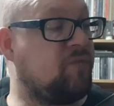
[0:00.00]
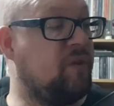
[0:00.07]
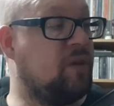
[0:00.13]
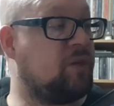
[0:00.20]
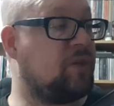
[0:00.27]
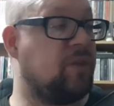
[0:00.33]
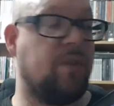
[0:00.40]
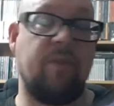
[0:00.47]

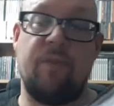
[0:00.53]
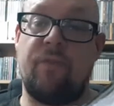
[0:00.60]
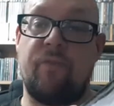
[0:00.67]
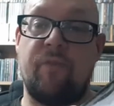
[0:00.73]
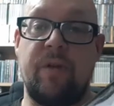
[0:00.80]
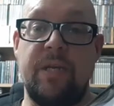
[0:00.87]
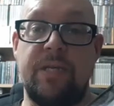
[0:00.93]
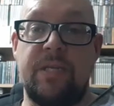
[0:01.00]
version
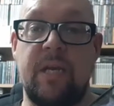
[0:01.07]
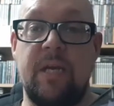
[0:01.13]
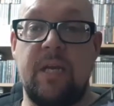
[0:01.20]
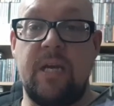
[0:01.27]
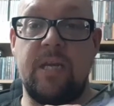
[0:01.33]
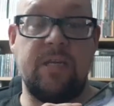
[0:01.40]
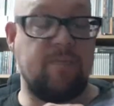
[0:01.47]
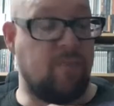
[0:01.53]
three
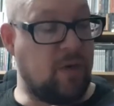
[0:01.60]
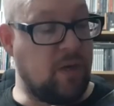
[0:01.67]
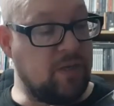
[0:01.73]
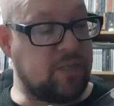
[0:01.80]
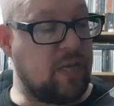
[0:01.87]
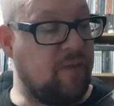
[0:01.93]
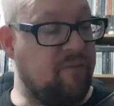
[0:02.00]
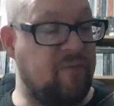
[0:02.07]
CDs
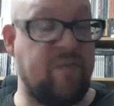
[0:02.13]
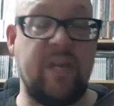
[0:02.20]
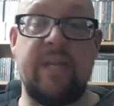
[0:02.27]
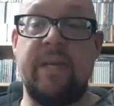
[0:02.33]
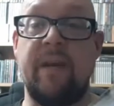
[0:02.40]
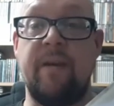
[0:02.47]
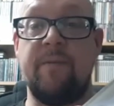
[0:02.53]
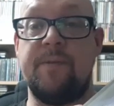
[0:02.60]
plus a
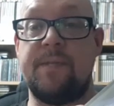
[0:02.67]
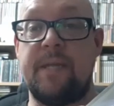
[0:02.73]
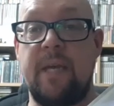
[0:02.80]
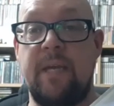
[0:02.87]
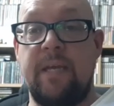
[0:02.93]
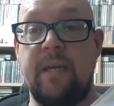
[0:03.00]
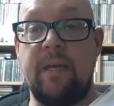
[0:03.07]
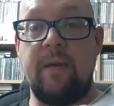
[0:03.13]
video
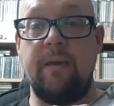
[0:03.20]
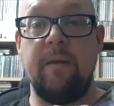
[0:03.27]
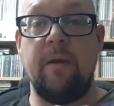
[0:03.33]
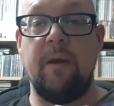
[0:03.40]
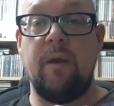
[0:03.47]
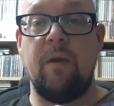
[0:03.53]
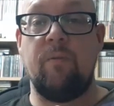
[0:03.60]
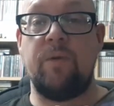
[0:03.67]
CD
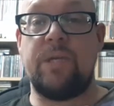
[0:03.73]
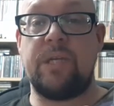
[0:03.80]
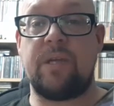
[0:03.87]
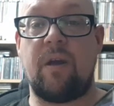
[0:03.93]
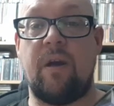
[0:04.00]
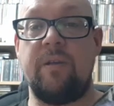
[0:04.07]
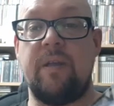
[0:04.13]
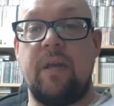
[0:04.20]
which is
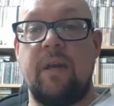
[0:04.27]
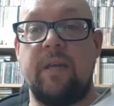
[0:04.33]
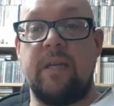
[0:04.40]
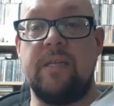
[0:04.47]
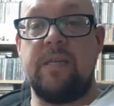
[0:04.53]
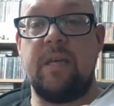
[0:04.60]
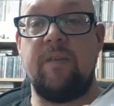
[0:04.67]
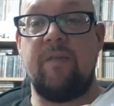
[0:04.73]
kind of like a
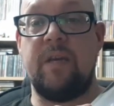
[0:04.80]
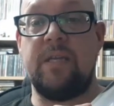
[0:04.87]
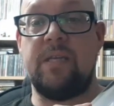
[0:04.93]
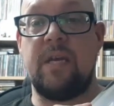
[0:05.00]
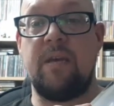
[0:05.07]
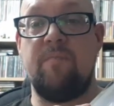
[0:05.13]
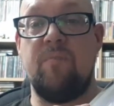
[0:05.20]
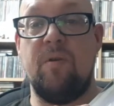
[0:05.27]

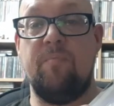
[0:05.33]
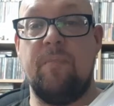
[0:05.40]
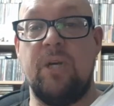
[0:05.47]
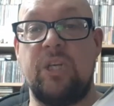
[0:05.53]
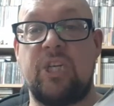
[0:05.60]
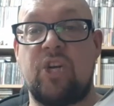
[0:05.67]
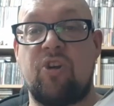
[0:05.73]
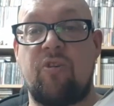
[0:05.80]
DVD but
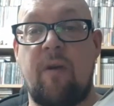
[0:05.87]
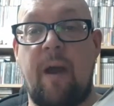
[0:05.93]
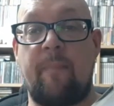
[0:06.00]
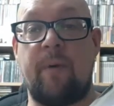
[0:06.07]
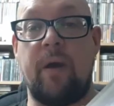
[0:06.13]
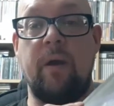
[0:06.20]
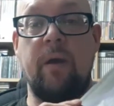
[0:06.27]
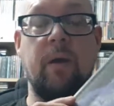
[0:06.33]
much
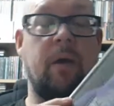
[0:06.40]
crapper